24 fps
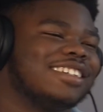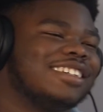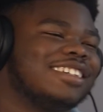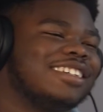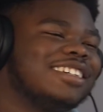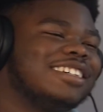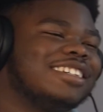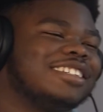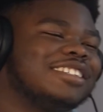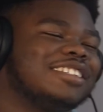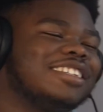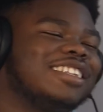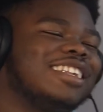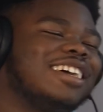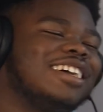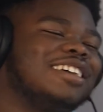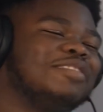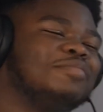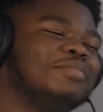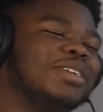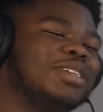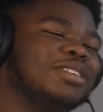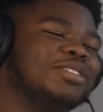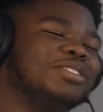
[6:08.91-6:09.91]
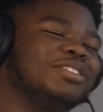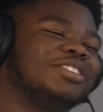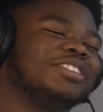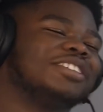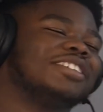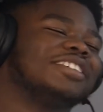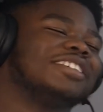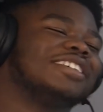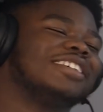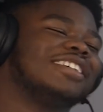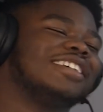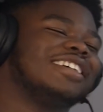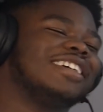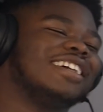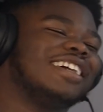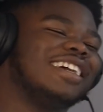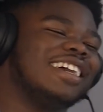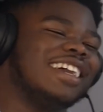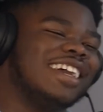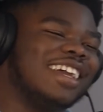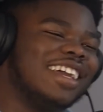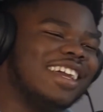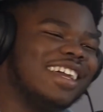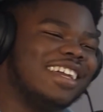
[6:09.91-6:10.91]
That's like, bro.
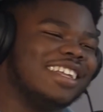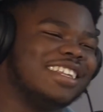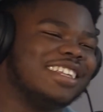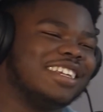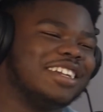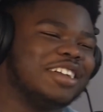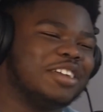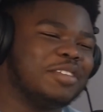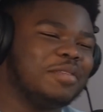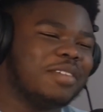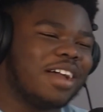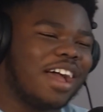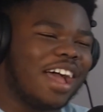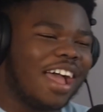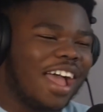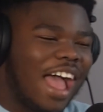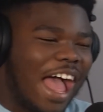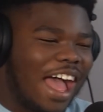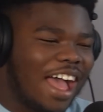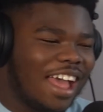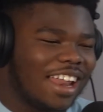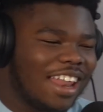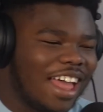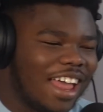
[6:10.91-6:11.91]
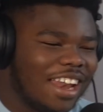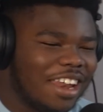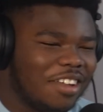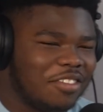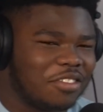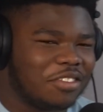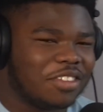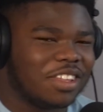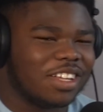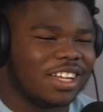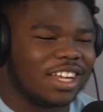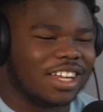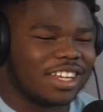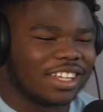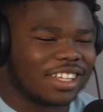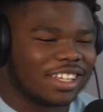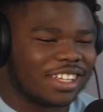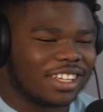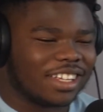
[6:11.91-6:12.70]
I never really